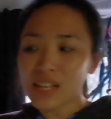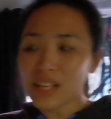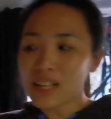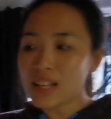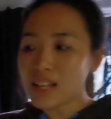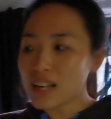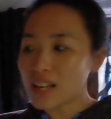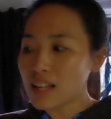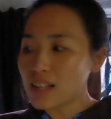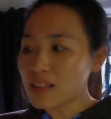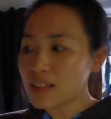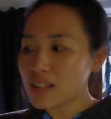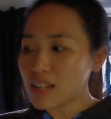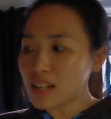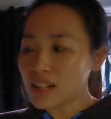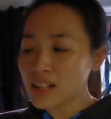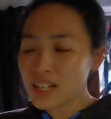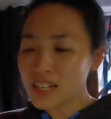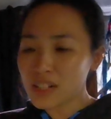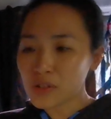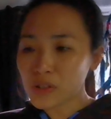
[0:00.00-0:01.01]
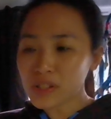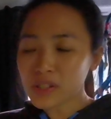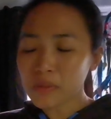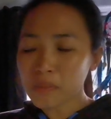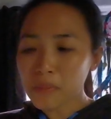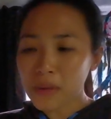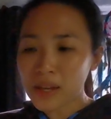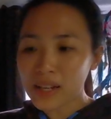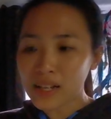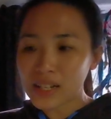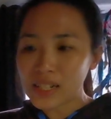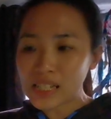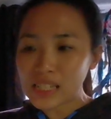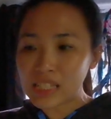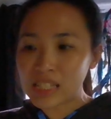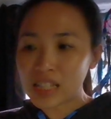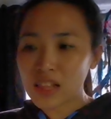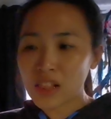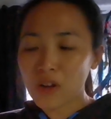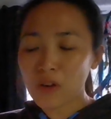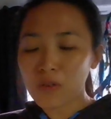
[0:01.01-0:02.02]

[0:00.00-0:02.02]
Yeah, and then they just make it